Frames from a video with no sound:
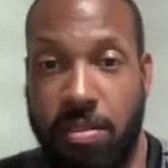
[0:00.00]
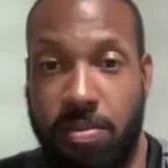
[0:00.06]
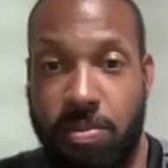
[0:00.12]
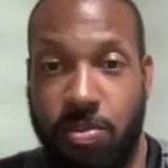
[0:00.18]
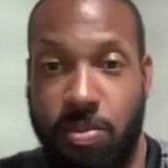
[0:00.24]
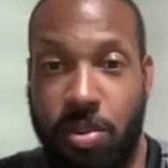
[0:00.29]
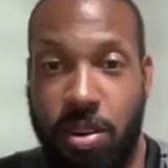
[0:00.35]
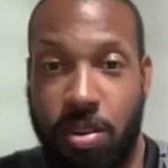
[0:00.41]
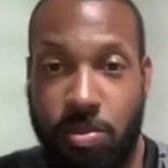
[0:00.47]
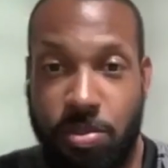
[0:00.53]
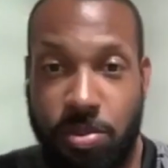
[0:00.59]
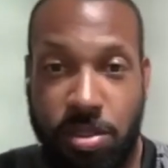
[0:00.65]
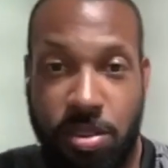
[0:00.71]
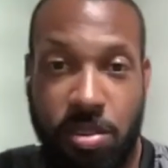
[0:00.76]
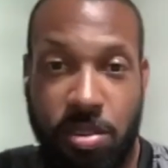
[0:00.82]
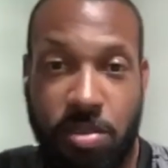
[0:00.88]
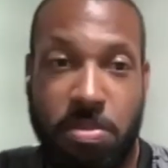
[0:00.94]
of what it
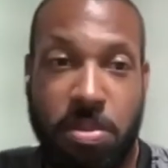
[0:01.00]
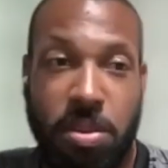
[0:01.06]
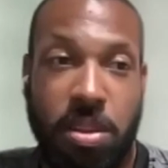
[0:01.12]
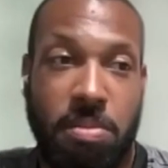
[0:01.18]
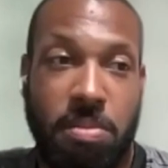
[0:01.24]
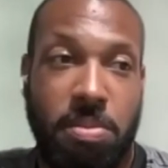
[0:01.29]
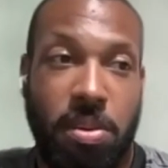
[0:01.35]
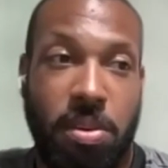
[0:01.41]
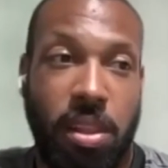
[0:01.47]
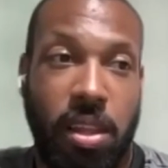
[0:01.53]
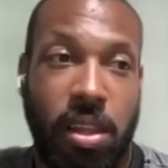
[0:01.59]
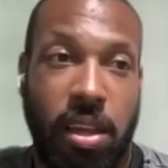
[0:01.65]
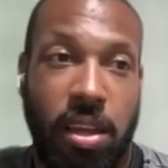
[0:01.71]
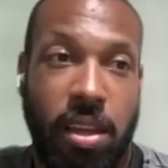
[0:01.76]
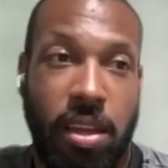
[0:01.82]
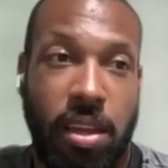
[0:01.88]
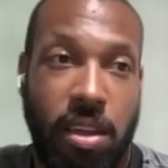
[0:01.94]
was going to be, but
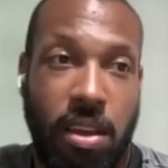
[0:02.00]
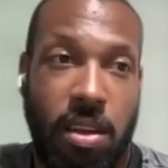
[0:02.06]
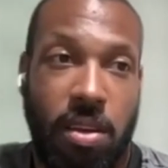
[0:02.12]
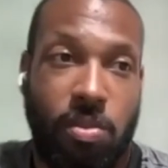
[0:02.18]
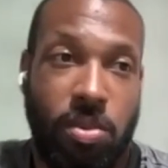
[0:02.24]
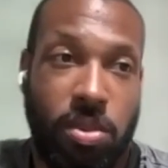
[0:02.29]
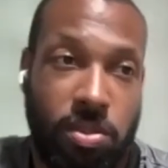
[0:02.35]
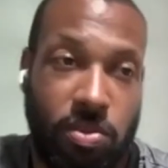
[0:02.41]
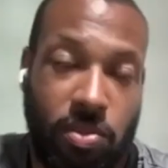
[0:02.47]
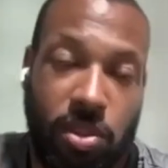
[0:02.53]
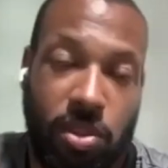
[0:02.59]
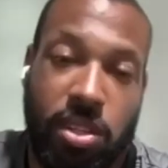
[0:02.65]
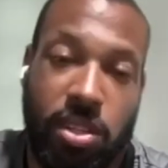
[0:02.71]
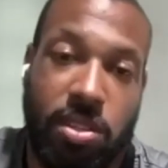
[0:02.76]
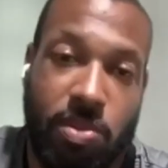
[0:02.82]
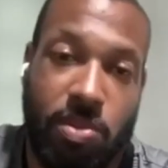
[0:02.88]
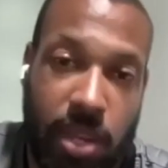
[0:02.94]
like, it wasn't
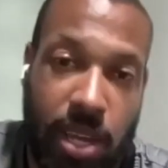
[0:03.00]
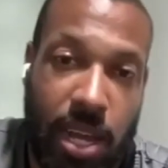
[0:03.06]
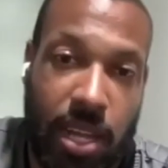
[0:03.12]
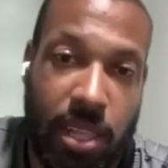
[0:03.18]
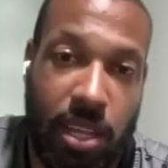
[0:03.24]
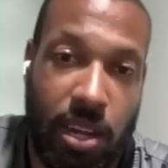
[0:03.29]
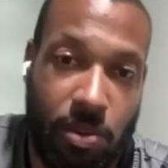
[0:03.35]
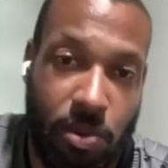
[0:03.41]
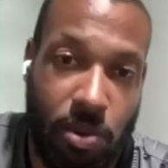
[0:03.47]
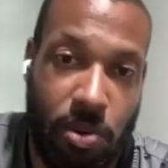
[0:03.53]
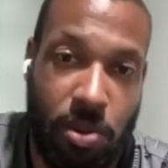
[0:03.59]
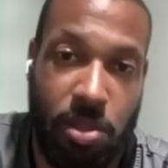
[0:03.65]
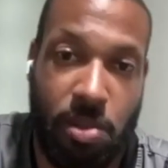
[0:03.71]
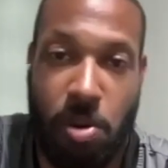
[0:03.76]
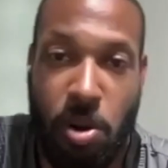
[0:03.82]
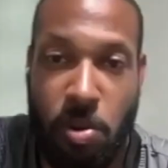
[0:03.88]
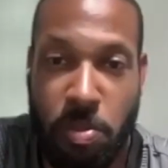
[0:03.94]
really till we got there and we were in
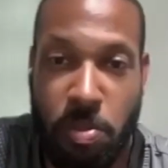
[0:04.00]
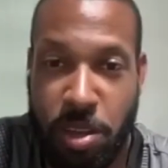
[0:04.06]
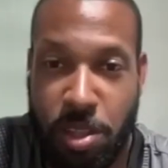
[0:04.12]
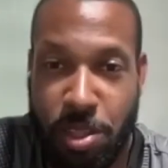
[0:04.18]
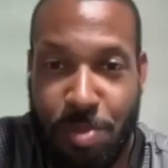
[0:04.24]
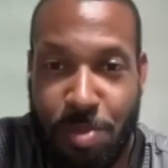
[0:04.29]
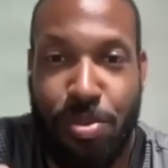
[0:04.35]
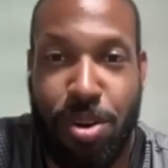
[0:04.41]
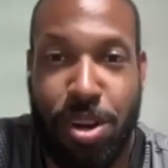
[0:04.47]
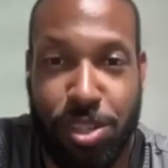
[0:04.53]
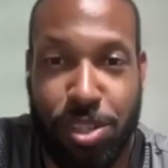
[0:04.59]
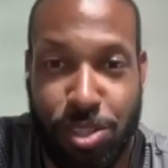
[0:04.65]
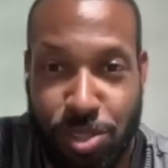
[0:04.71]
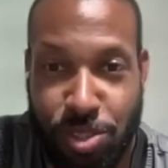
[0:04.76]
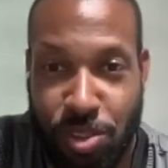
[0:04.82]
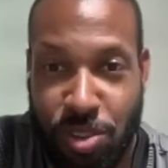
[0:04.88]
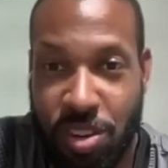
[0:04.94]
the moment and the
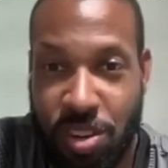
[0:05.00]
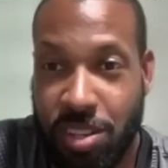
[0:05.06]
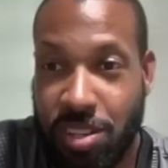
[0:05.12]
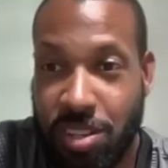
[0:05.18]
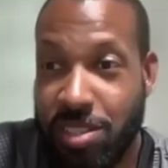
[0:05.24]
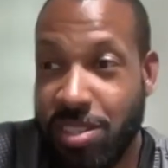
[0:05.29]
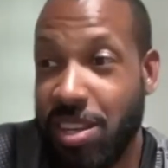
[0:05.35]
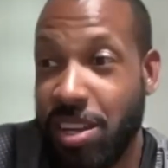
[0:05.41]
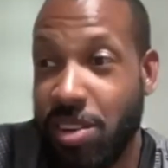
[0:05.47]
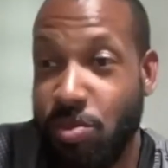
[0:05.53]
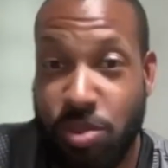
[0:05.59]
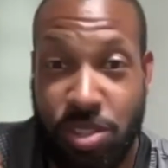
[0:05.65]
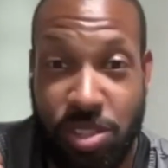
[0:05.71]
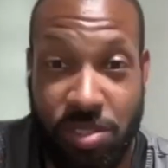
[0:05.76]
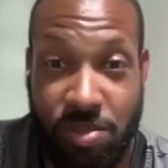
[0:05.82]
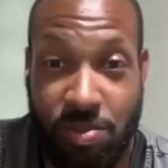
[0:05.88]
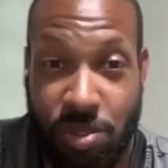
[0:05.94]
pressure's on, because like
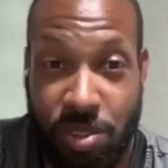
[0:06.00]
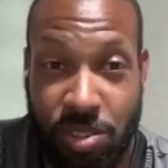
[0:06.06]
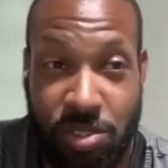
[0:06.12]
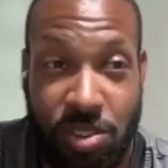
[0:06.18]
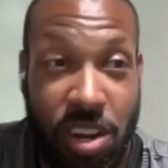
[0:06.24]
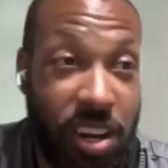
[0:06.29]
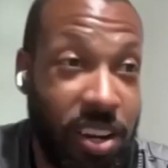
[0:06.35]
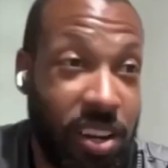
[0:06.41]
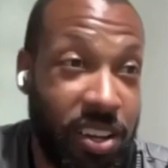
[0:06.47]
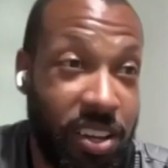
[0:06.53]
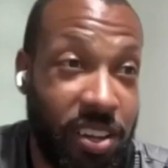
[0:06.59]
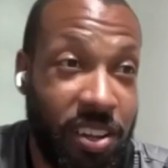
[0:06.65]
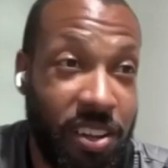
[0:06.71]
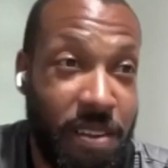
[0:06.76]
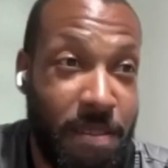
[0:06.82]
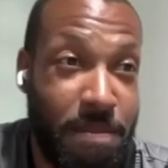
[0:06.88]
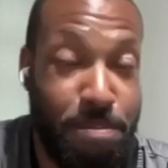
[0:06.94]
we're trying to
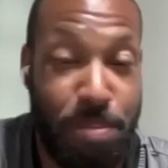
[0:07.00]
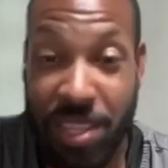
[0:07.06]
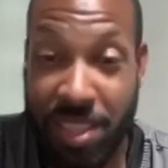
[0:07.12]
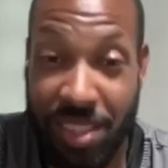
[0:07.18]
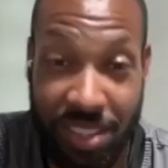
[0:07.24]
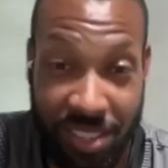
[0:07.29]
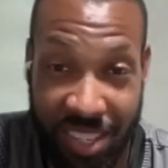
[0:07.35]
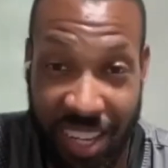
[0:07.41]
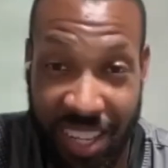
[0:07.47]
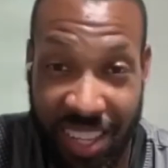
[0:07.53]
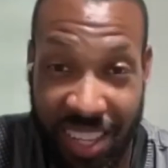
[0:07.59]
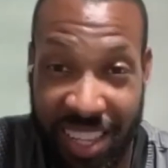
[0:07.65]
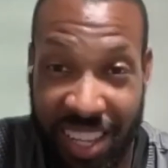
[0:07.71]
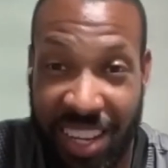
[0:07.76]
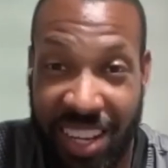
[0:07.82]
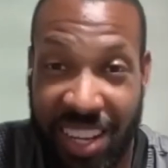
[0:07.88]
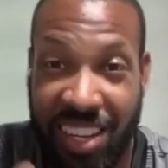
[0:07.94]
beat the
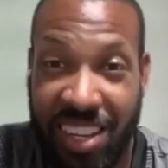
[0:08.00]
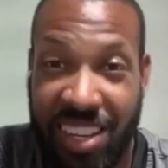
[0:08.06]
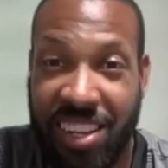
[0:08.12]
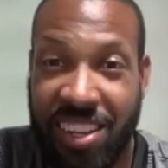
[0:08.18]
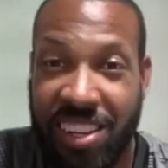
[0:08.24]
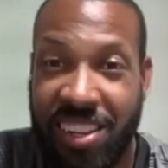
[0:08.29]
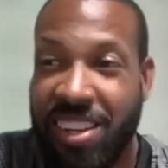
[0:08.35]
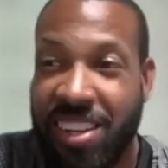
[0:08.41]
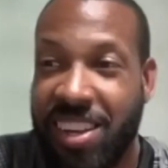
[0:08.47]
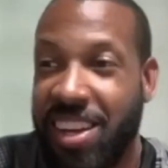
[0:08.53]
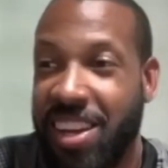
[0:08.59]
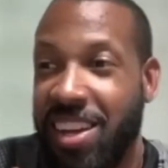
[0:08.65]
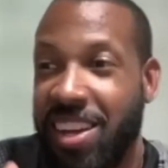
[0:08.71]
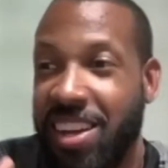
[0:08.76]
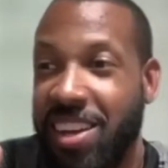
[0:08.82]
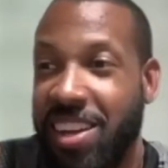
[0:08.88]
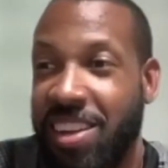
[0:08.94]
sunlight
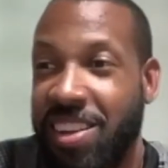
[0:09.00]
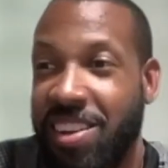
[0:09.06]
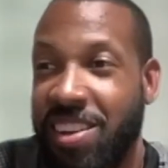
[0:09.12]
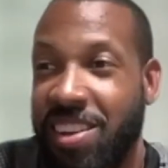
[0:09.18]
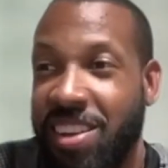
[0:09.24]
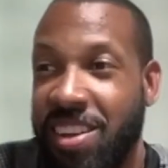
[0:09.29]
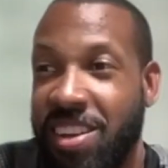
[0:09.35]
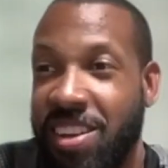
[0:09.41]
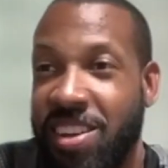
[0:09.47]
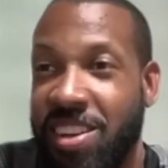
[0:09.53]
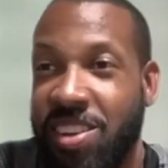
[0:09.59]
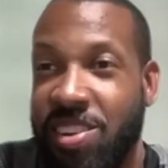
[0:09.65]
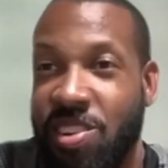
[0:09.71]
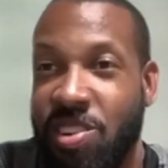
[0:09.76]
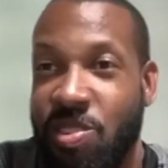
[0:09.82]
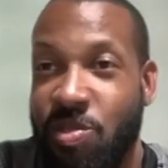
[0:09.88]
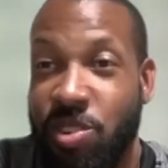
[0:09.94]
and,
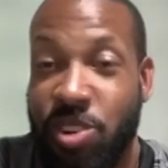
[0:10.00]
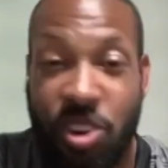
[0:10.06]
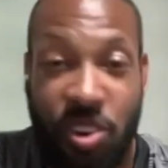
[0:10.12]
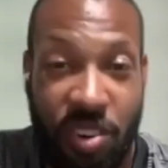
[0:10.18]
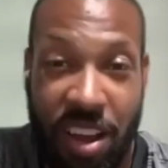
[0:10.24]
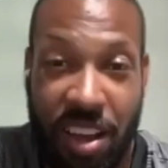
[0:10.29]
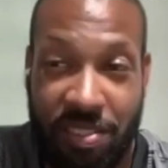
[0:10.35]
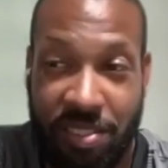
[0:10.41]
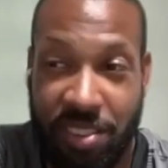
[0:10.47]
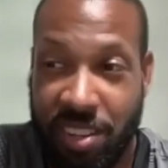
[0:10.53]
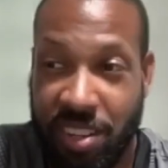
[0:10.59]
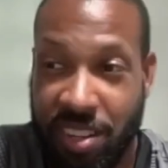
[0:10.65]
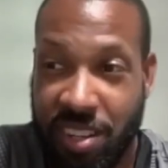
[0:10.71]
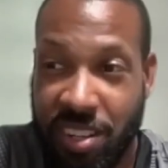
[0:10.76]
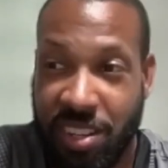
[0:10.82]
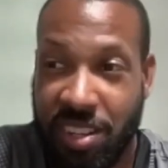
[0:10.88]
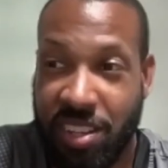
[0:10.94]
you know, we don't have
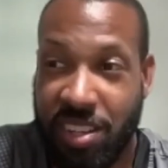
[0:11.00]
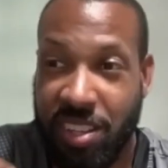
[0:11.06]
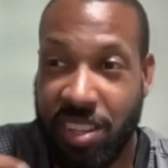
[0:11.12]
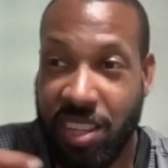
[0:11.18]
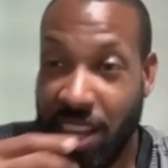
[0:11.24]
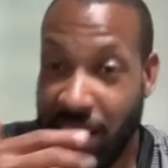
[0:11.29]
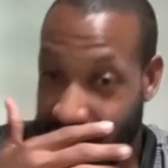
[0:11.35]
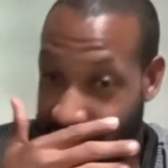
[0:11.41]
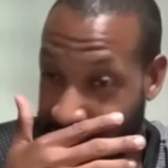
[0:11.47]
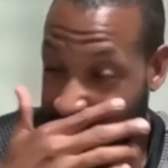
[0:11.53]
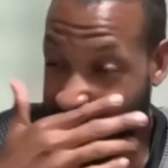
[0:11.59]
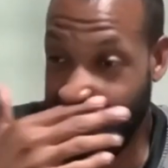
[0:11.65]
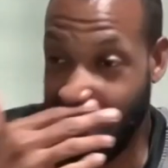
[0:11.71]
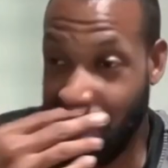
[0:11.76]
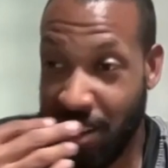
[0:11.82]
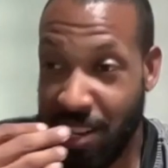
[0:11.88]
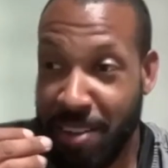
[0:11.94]
a lot of
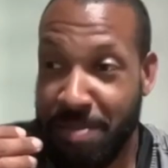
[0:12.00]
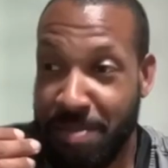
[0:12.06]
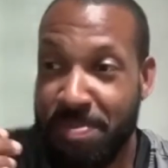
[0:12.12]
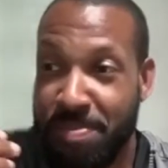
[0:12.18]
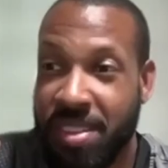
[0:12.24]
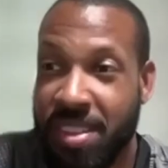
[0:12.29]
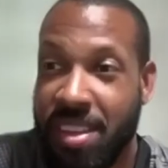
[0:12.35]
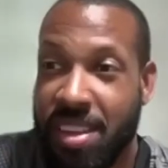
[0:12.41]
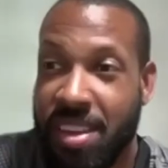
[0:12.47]
time,